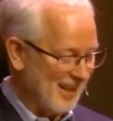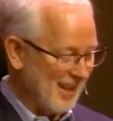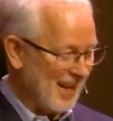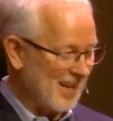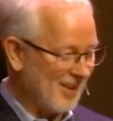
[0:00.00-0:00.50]

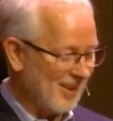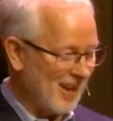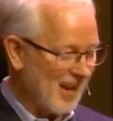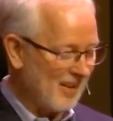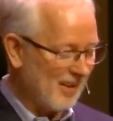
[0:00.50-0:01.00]
I hear a
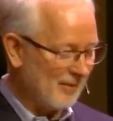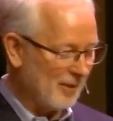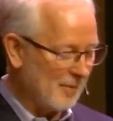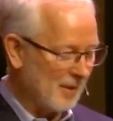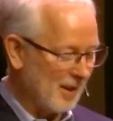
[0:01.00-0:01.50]
lot
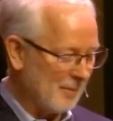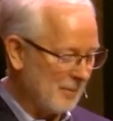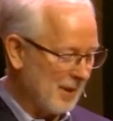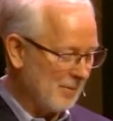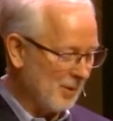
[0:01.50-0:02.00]
from uh,
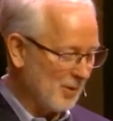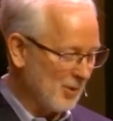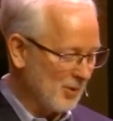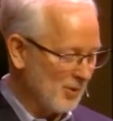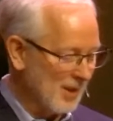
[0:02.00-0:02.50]
people
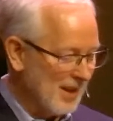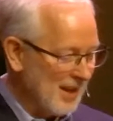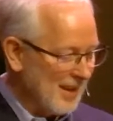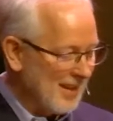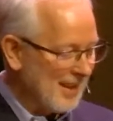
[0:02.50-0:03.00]
who,
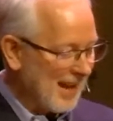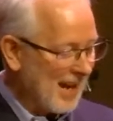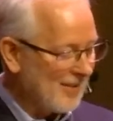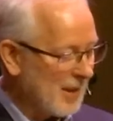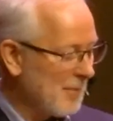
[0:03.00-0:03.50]

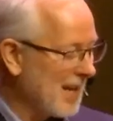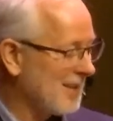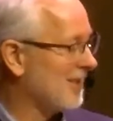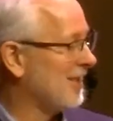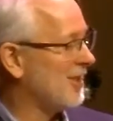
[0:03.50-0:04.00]
how they make
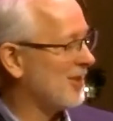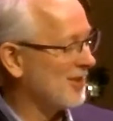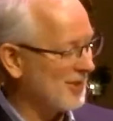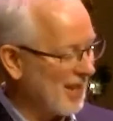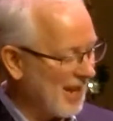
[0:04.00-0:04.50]
decisions
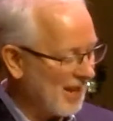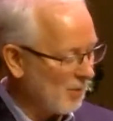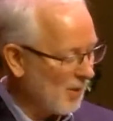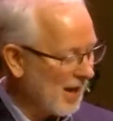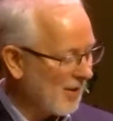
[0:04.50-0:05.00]
saying,
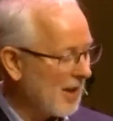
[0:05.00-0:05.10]
well, I